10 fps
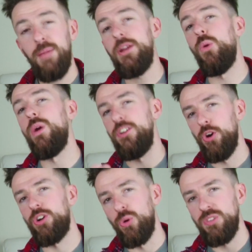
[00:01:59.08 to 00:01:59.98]
Let me know what
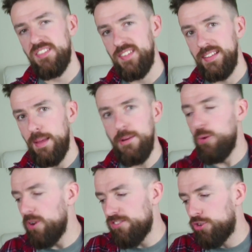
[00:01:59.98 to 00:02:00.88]
you're going to see, let me know
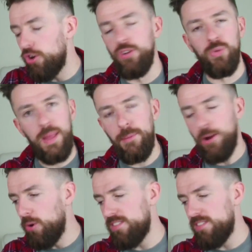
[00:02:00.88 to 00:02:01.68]
what's good, let me know